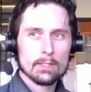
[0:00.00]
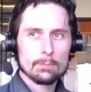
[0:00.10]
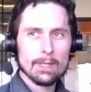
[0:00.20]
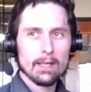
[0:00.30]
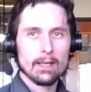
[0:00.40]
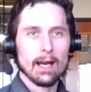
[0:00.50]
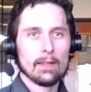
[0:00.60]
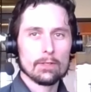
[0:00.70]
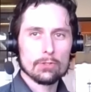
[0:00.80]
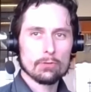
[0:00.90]
Speaking
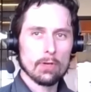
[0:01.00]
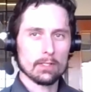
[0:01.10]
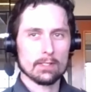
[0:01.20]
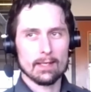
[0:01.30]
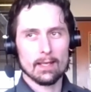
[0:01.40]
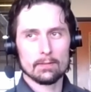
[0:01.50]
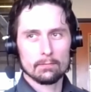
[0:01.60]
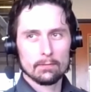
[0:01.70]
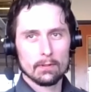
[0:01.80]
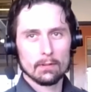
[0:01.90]
on the trucks
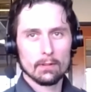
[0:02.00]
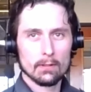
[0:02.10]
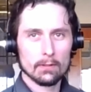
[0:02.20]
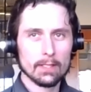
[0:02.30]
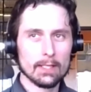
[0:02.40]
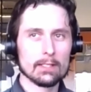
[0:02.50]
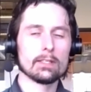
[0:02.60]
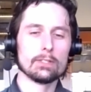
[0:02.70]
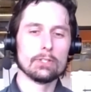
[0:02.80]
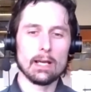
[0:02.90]
and you know, getting
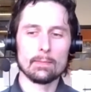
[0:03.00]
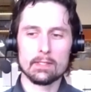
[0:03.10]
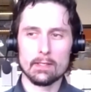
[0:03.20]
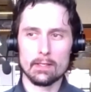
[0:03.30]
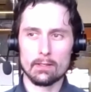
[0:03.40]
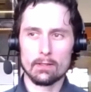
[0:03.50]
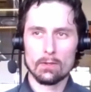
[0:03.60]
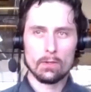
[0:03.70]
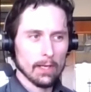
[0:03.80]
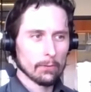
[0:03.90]
to the job site,
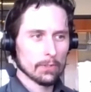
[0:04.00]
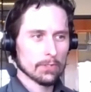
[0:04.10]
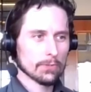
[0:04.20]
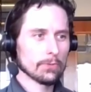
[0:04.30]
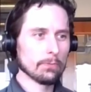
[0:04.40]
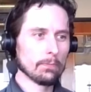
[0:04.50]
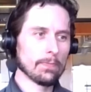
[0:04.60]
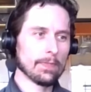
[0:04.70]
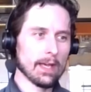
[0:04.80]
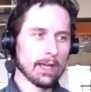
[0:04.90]
I would
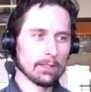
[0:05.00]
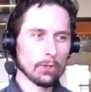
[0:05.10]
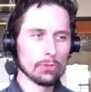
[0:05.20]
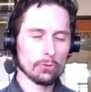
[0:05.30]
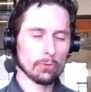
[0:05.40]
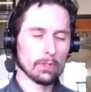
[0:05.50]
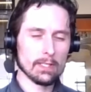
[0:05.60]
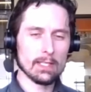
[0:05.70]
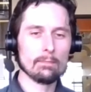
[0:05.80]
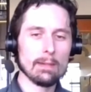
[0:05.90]
assume that
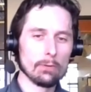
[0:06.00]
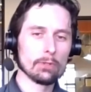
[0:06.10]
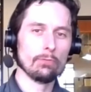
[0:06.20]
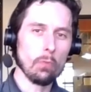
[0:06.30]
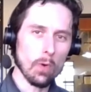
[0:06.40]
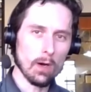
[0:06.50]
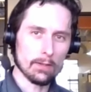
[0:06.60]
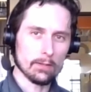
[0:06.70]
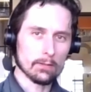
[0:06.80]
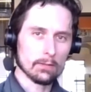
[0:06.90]
controlling the amount of
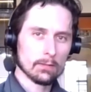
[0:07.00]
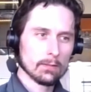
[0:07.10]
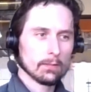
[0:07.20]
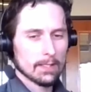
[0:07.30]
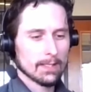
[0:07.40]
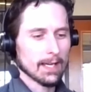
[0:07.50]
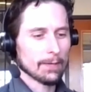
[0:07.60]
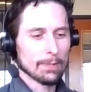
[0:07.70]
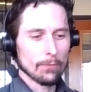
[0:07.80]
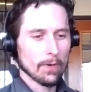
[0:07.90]
water has got
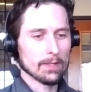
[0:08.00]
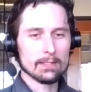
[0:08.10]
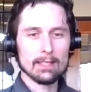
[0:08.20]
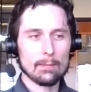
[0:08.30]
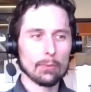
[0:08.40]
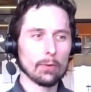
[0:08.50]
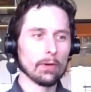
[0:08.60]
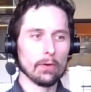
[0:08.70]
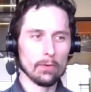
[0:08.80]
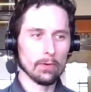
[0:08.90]
to be one of the top
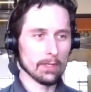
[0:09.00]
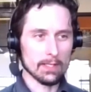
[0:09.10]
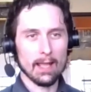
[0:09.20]
priority